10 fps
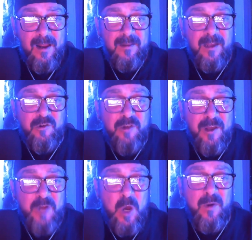that you
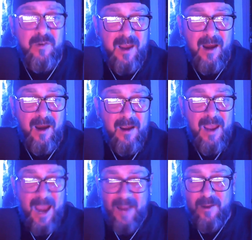didn't know was there.
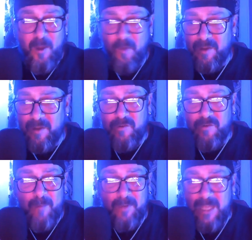And then all of a sudden you
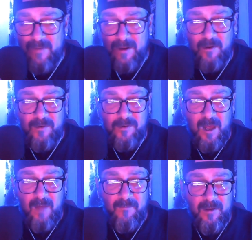start believing in
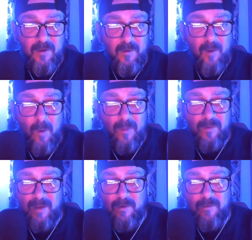yourself. And then you, all of a
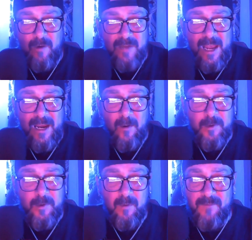sudden you start taking on
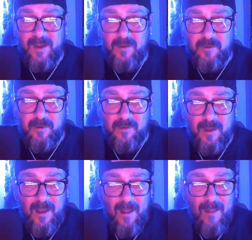new adventures,
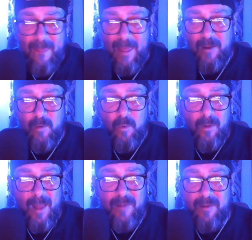and you
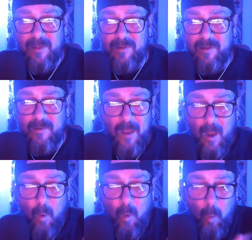realize that this is
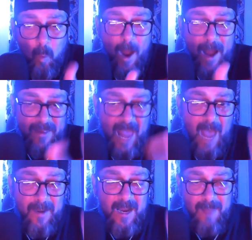what's
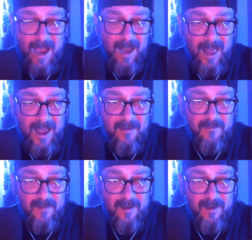happened in my life